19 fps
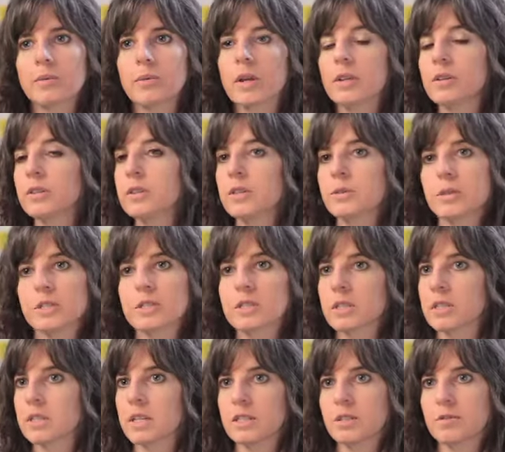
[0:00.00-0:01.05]
whether you were
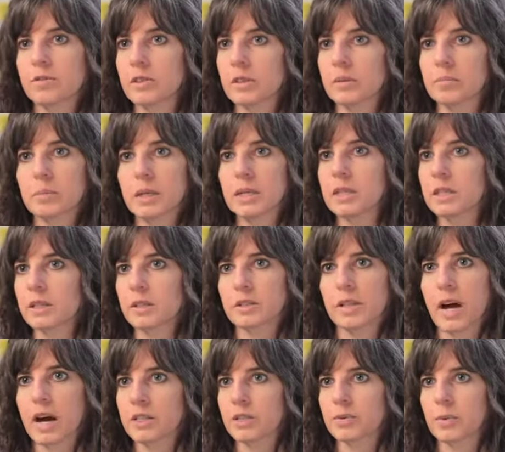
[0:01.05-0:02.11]
successful at meeting your
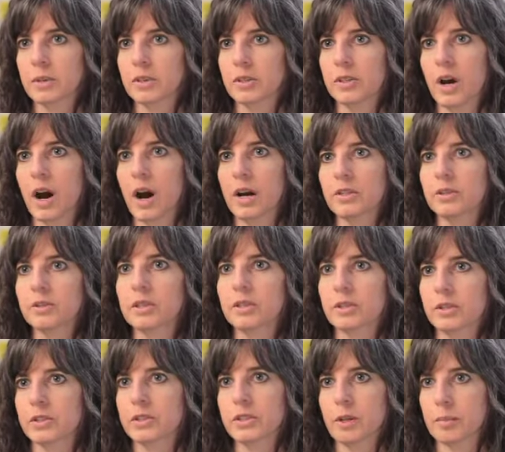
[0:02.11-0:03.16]
last one or not. You can
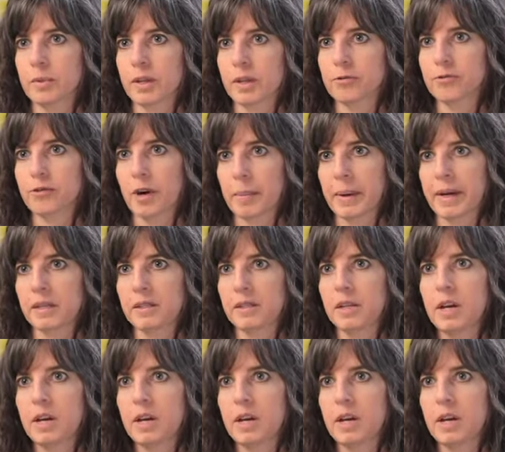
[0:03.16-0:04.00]
learn something from it.